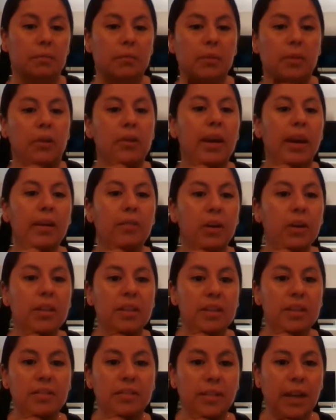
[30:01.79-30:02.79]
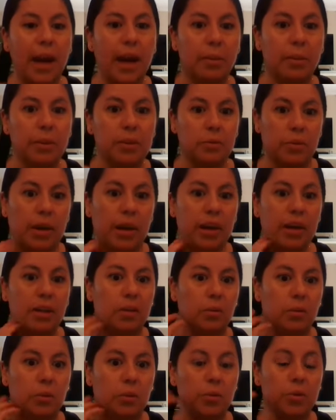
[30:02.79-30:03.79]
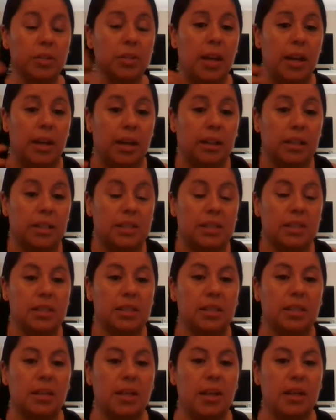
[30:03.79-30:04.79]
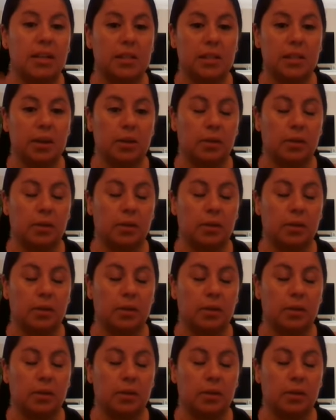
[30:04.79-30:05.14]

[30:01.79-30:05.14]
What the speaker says: You have all these flabbies, right? You lose that elasticity as